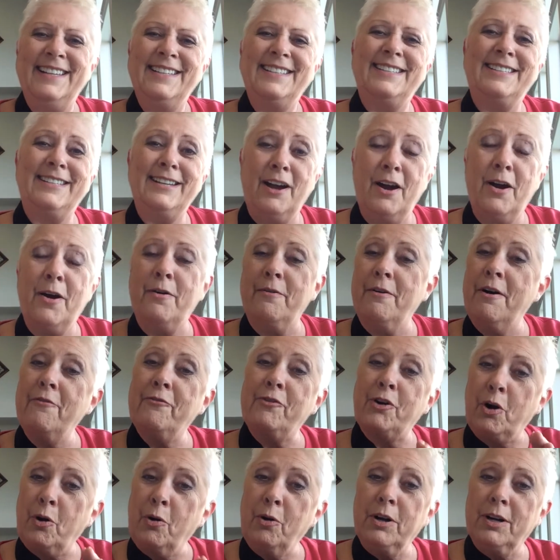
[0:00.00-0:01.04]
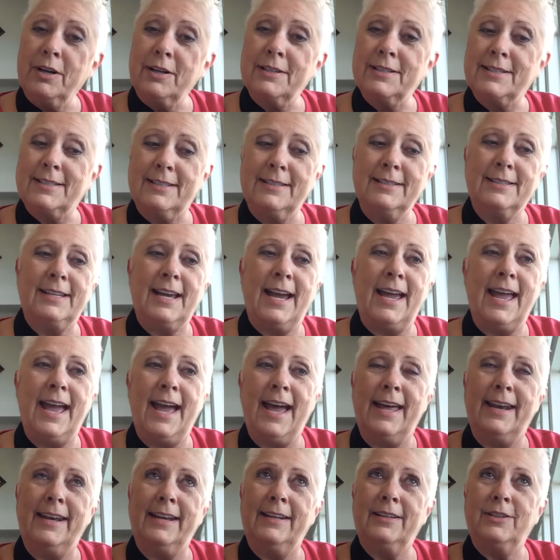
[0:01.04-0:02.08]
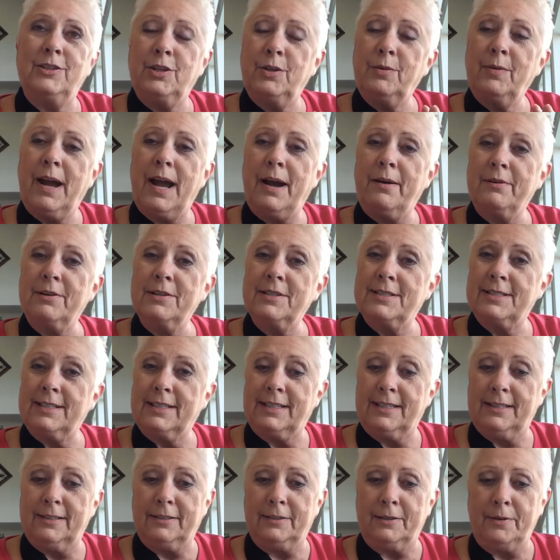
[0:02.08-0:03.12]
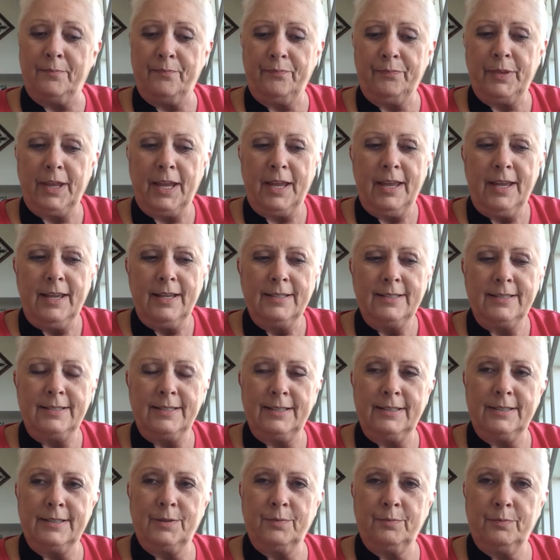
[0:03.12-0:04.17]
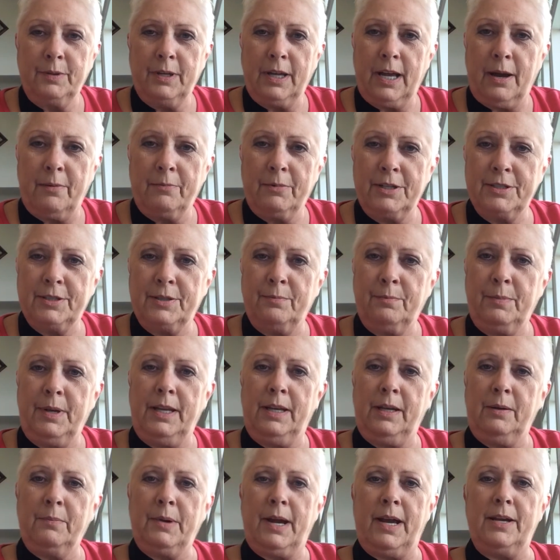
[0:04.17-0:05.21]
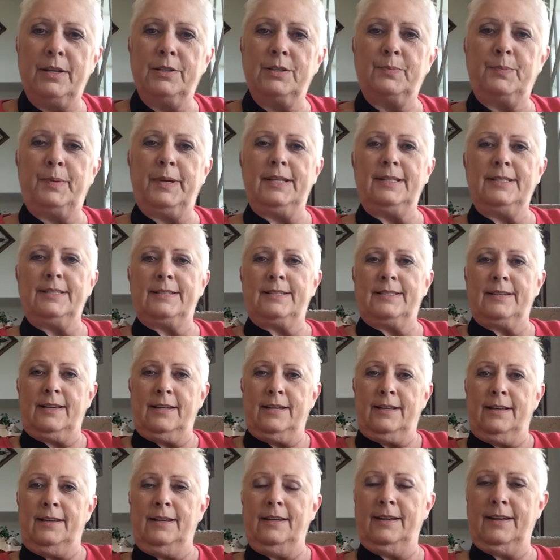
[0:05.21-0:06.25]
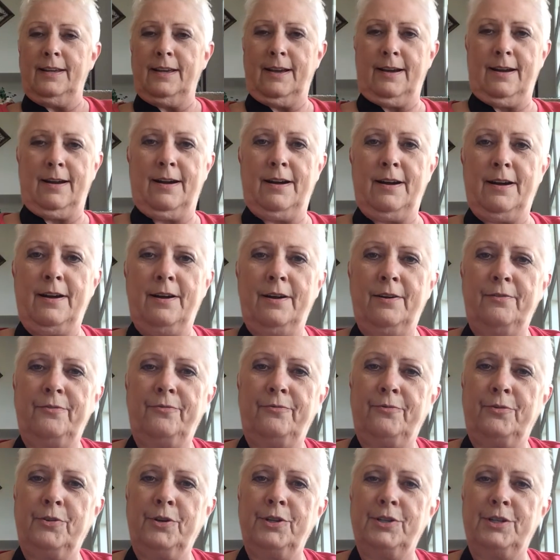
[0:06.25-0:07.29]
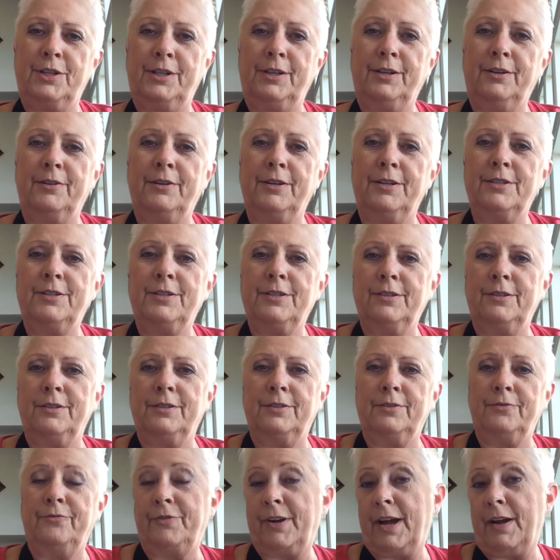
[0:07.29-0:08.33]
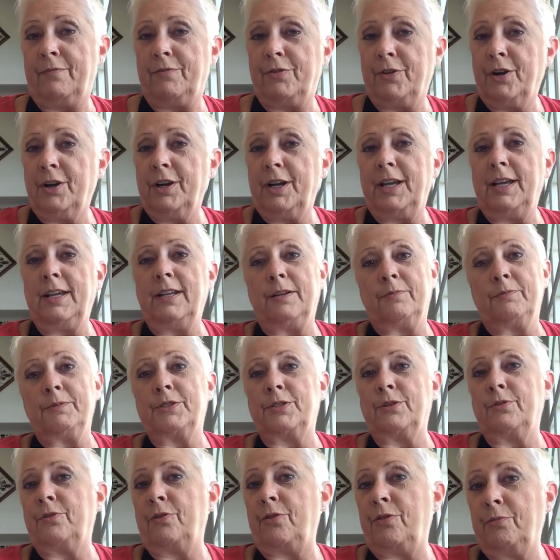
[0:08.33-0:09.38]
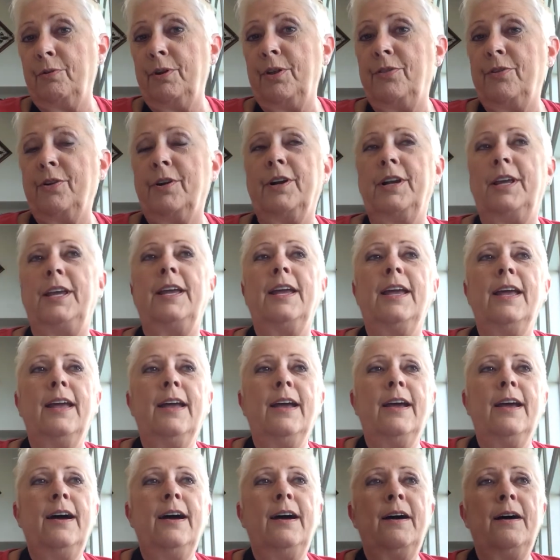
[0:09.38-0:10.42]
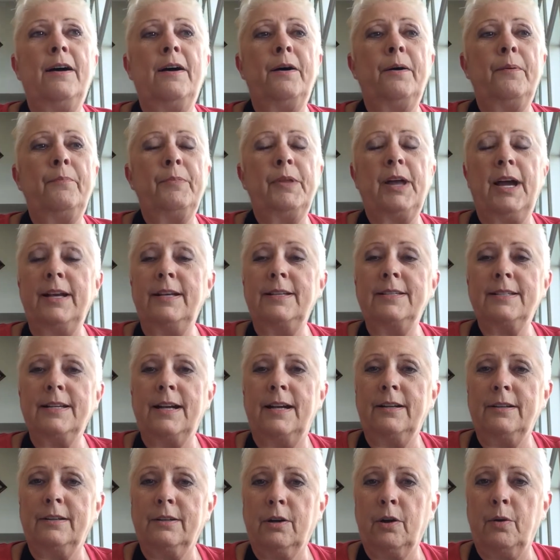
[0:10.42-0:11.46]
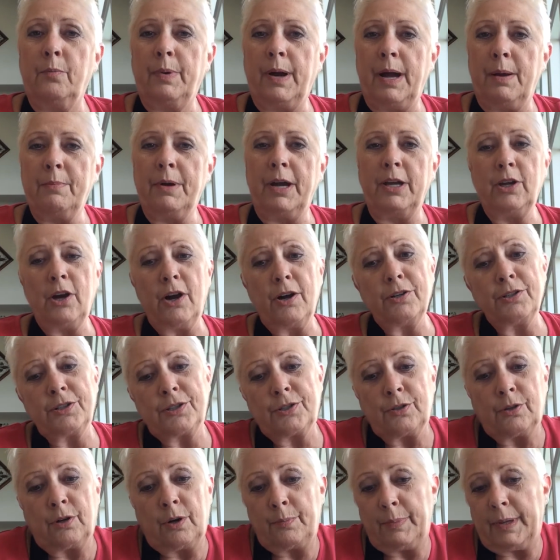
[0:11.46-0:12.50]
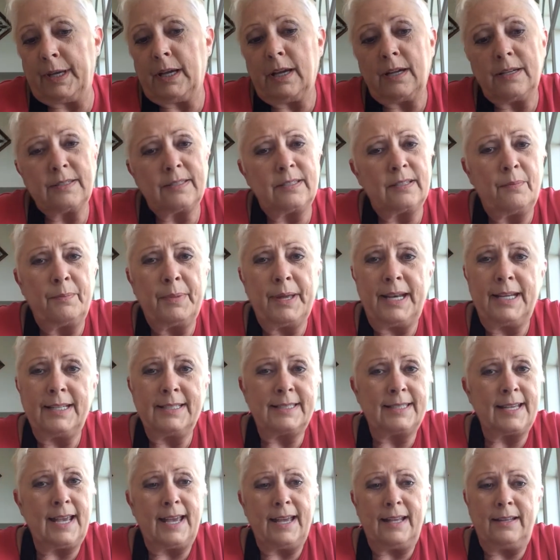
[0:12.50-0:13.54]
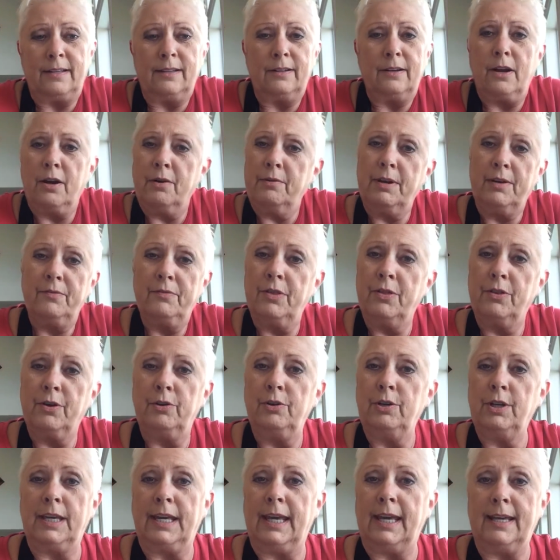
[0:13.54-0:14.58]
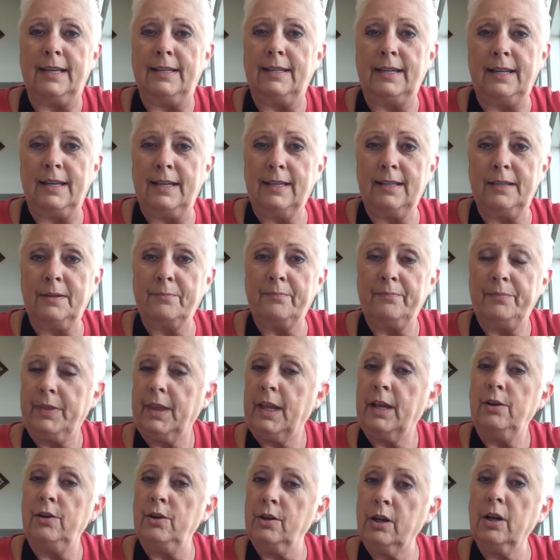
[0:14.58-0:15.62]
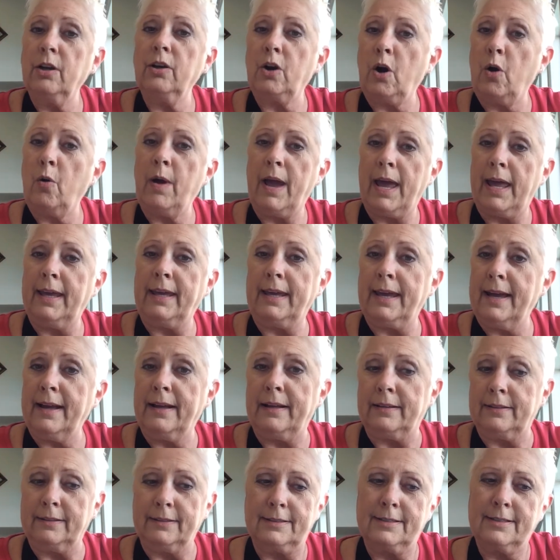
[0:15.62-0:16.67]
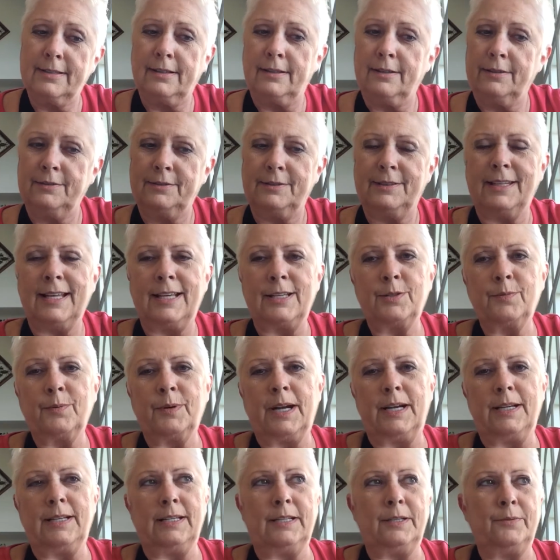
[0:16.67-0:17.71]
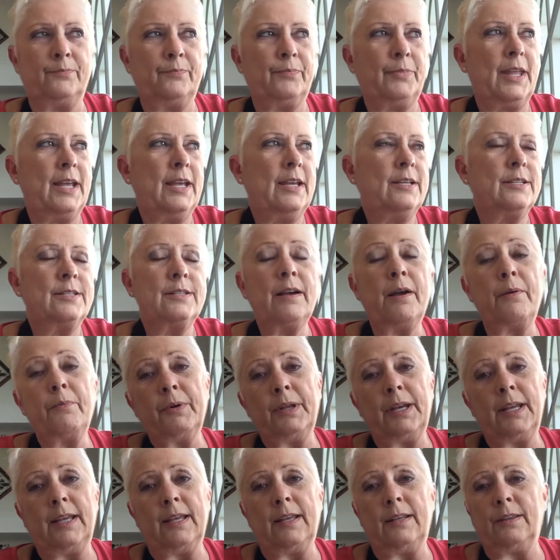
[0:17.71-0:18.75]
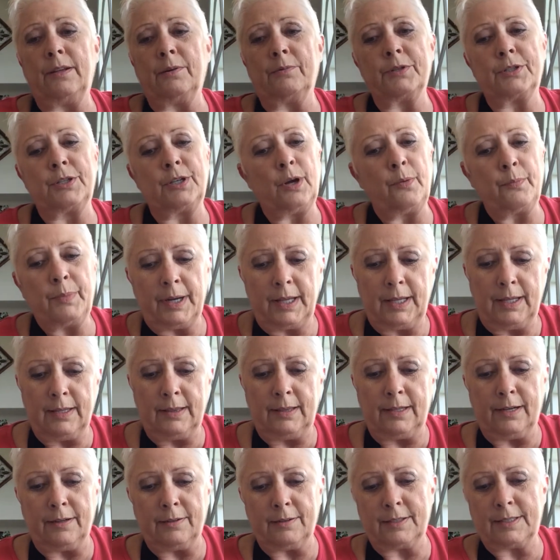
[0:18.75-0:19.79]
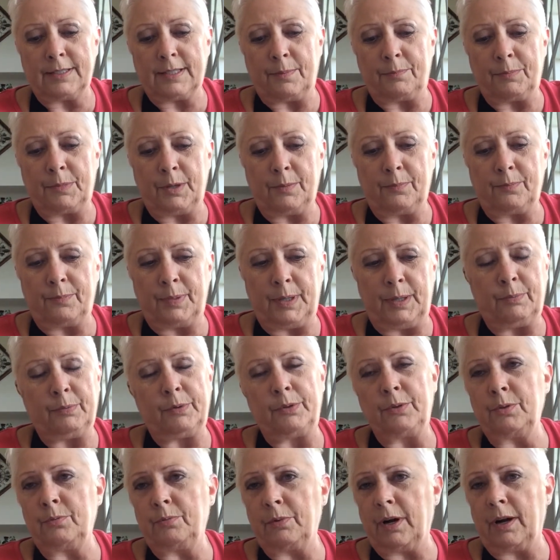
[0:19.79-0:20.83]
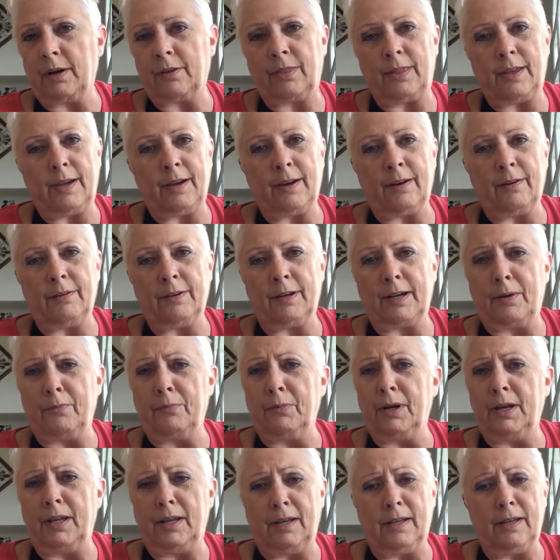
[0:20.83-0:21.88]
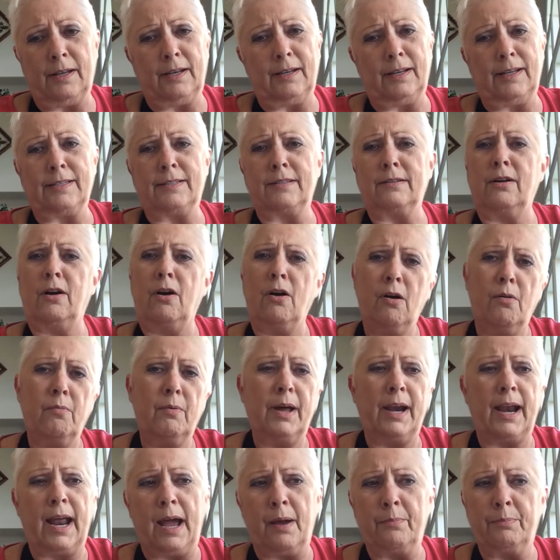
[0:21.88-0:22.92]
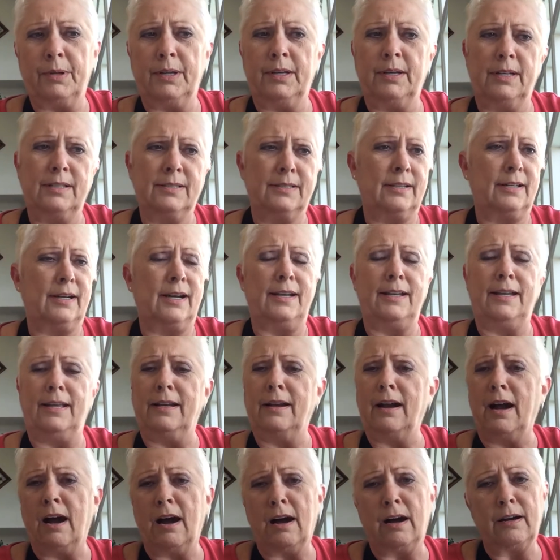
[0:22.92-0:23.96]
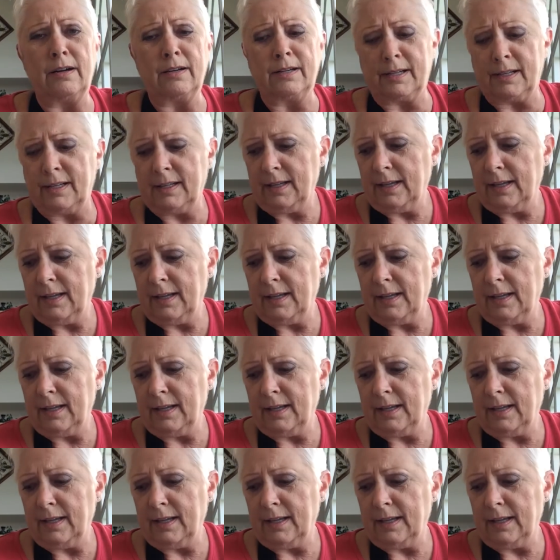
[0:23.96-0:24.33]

so, of course, since I had uh, two hours to kill, since we, I wasn't meeting my husband and son uh, for dinner until 5.30 and it was only 3.30, um, I decided to go by my yarn store because somebody said, you know, even though you can't knit, you can go hang out. So that's what I did. So I went in. There was nobody in there except the people who worked there. And I went in. And they said, "Oh, what happened?" I said, "I need a hug."